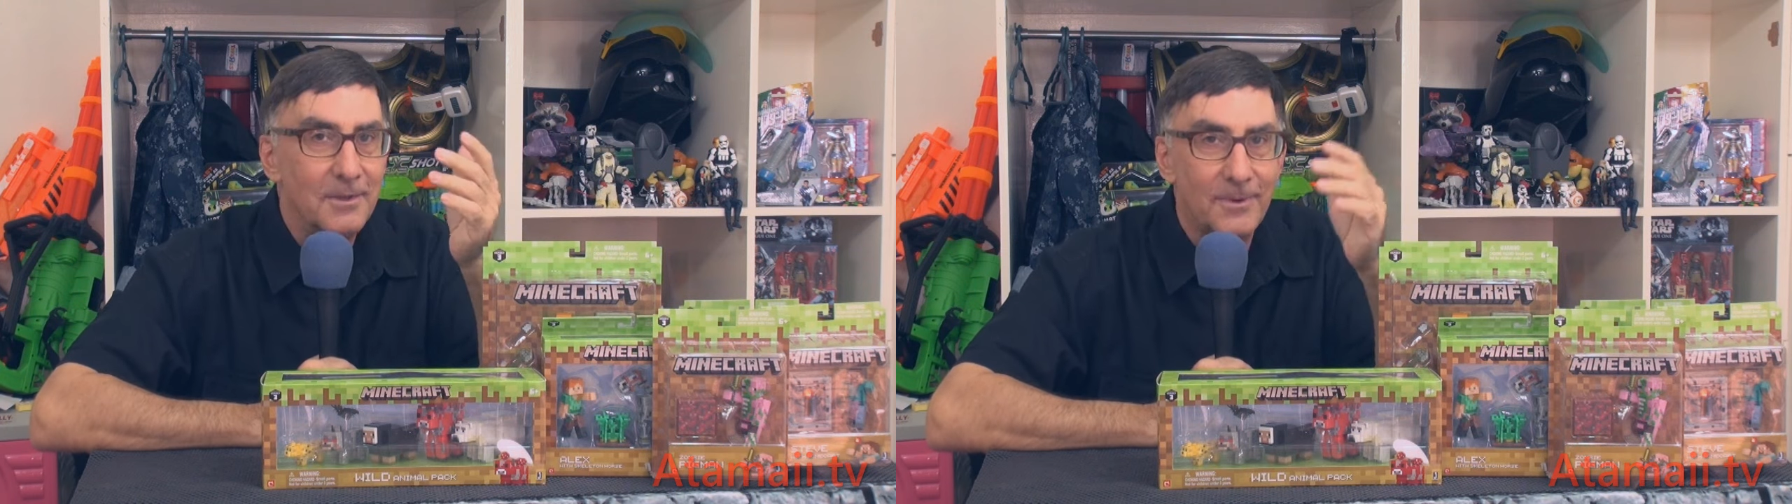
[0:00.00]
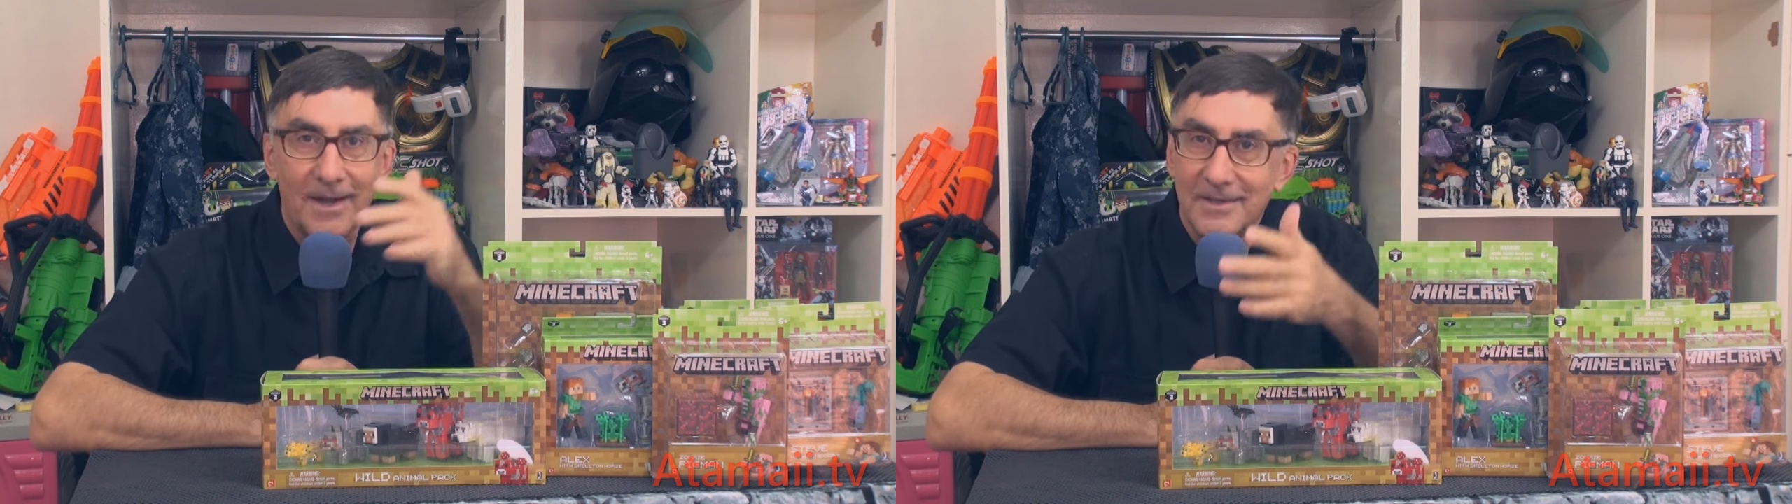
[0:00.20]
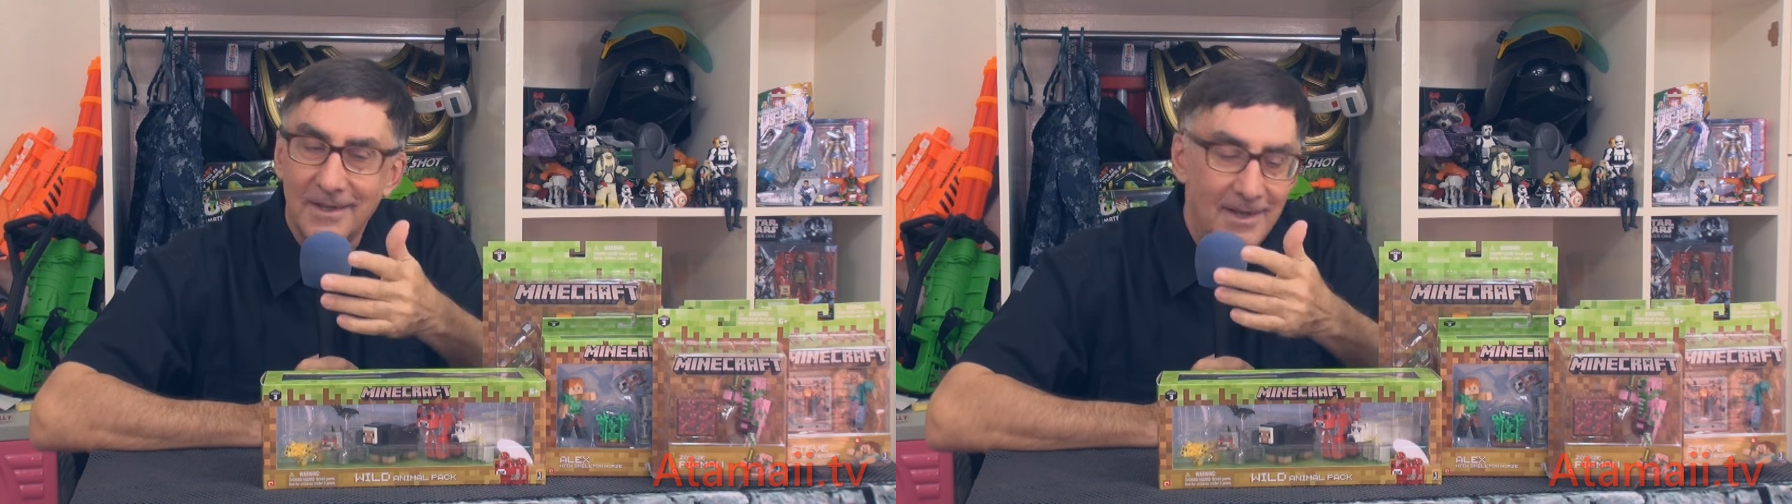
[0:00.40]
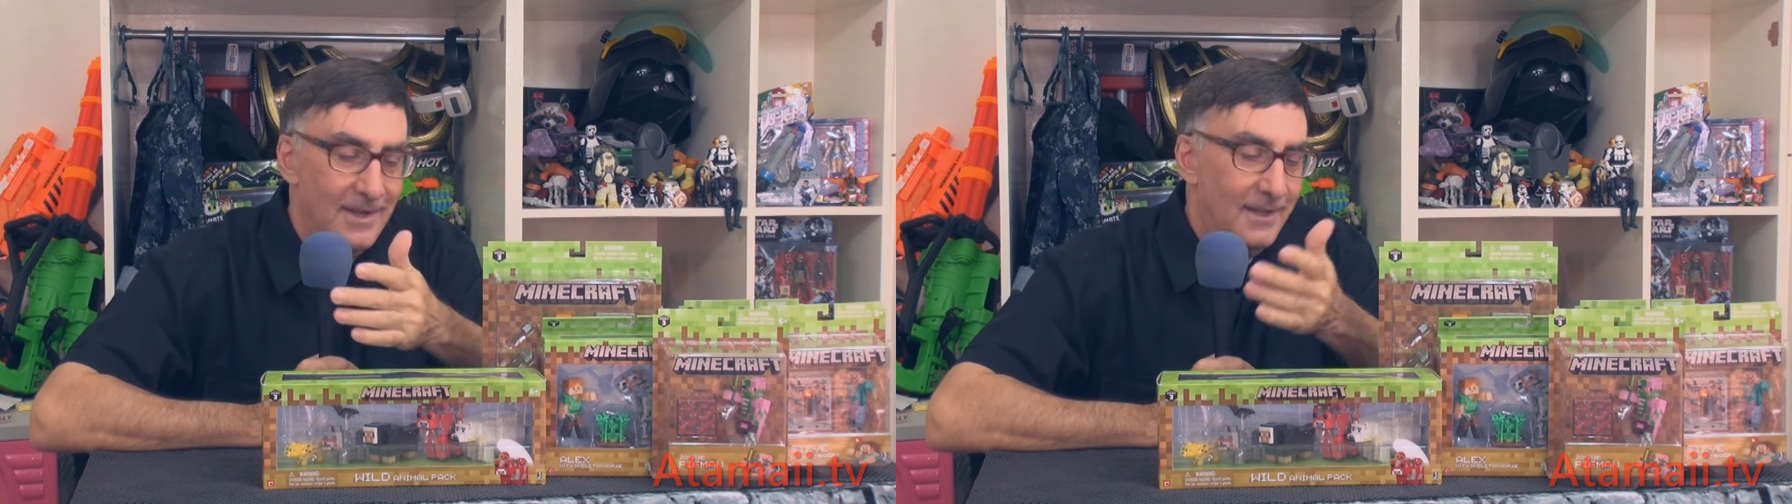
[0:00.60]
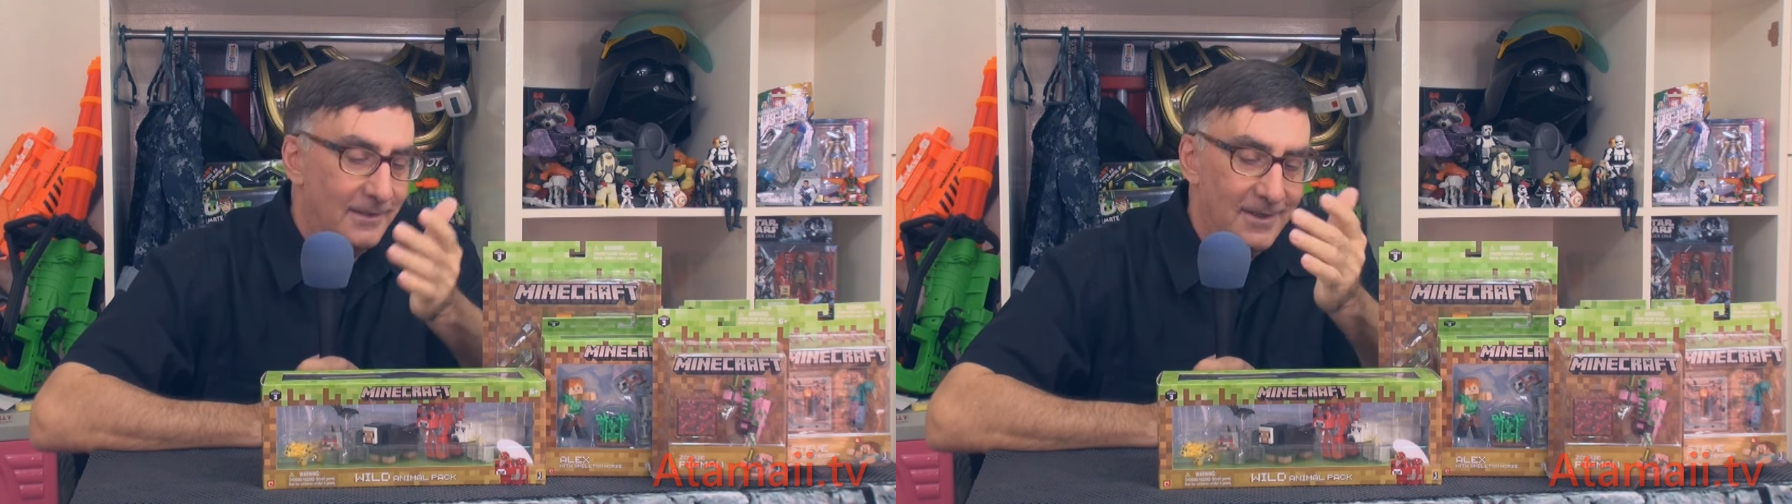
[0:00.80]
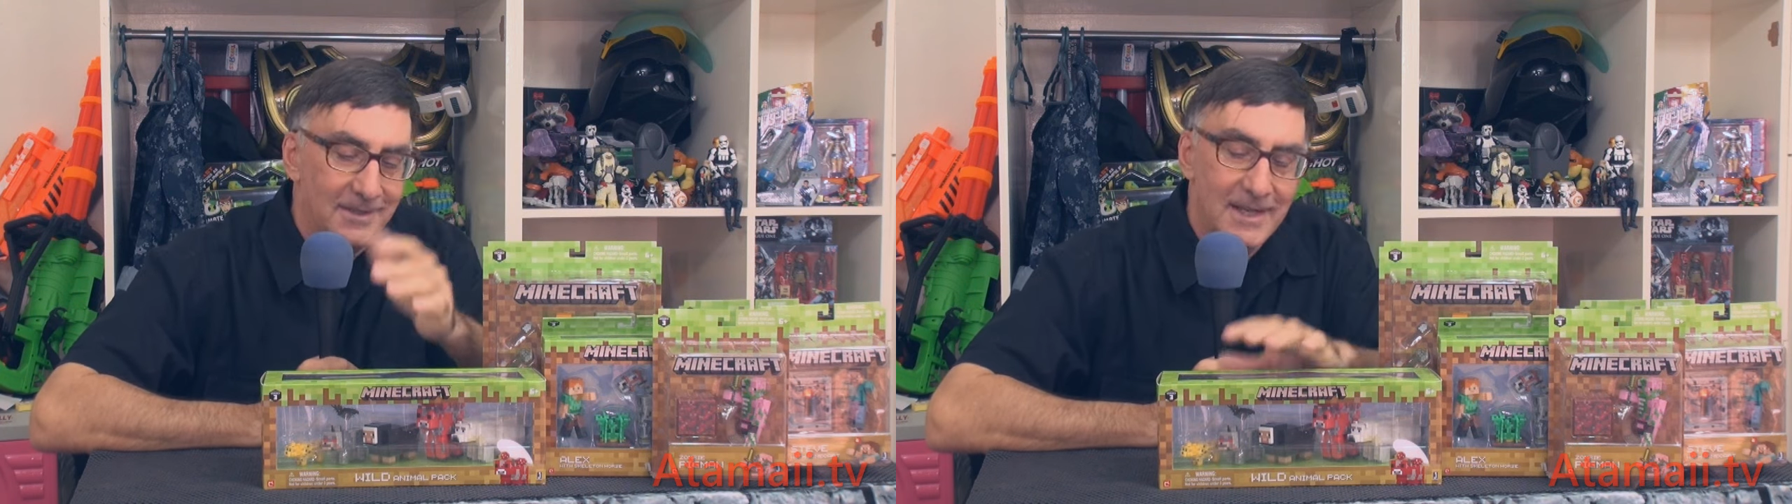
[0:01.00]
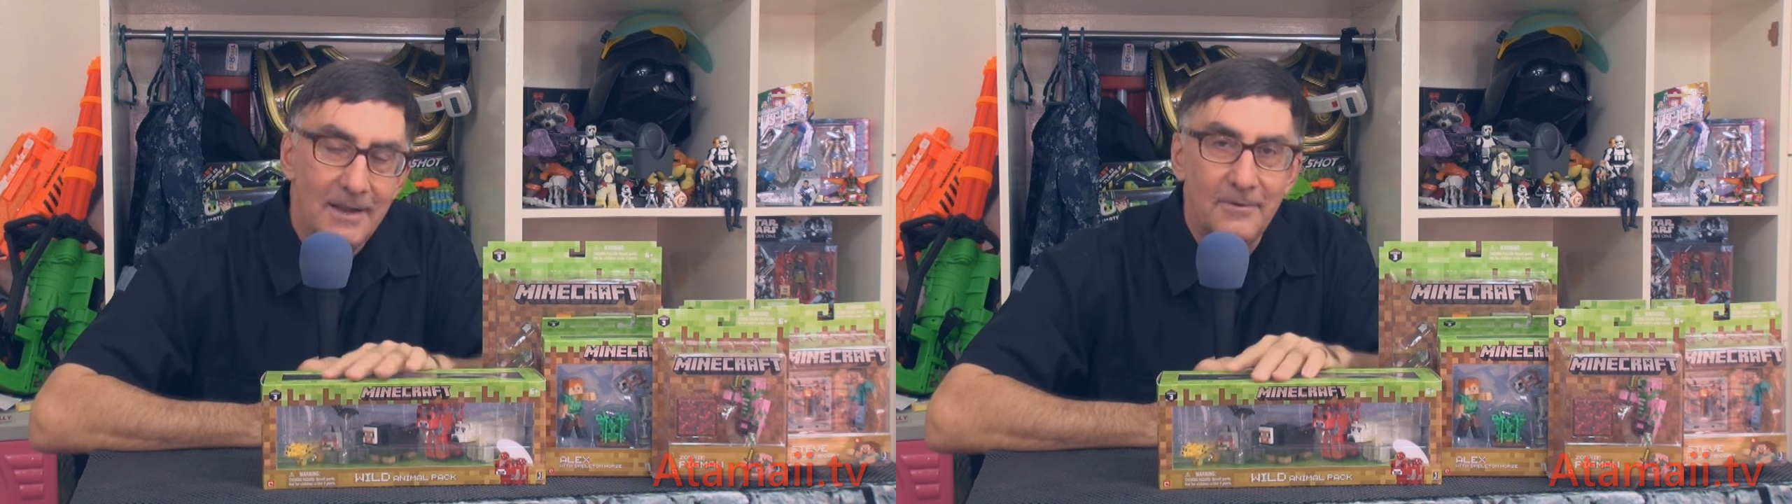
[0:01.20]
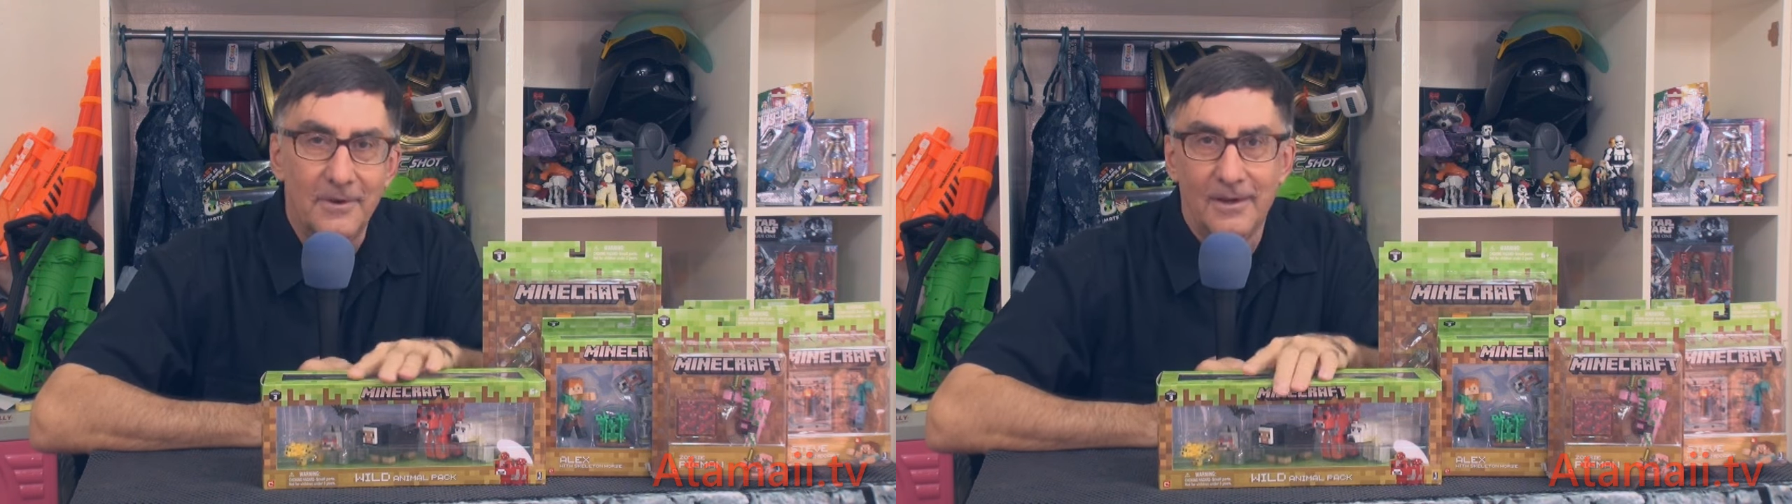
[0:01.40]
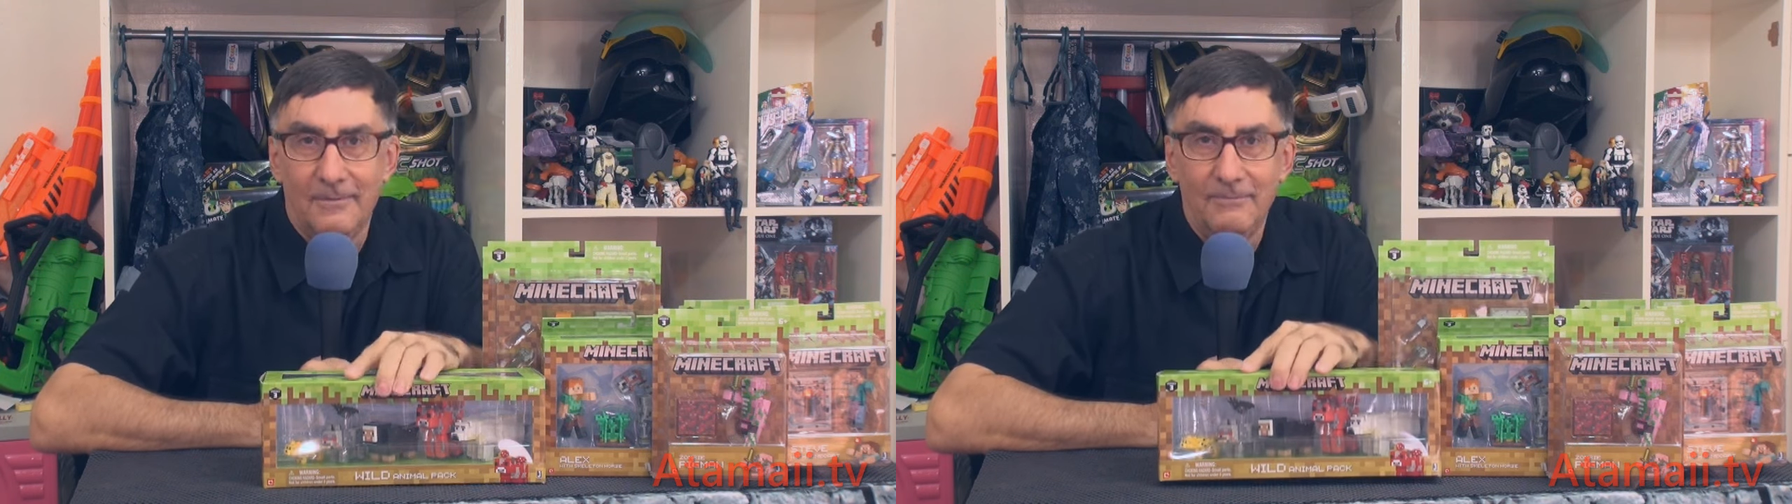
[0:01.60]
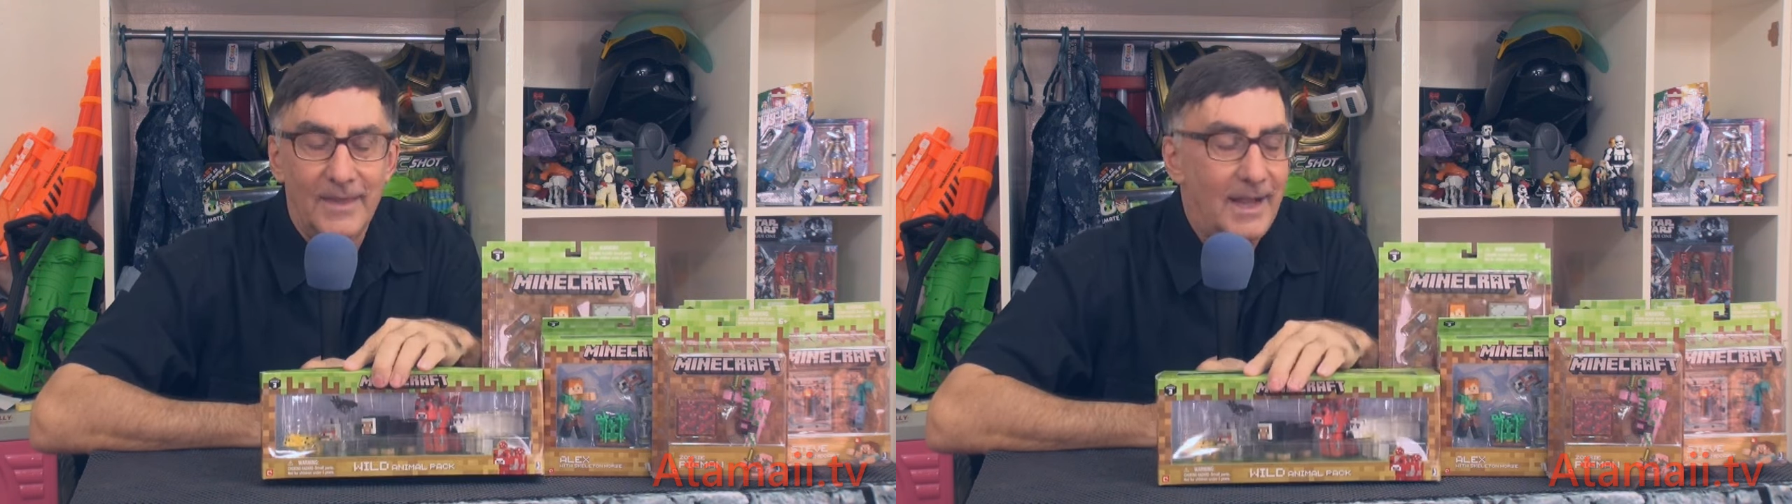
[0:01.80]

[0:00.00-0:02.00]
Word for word: Otherwise, there's never a,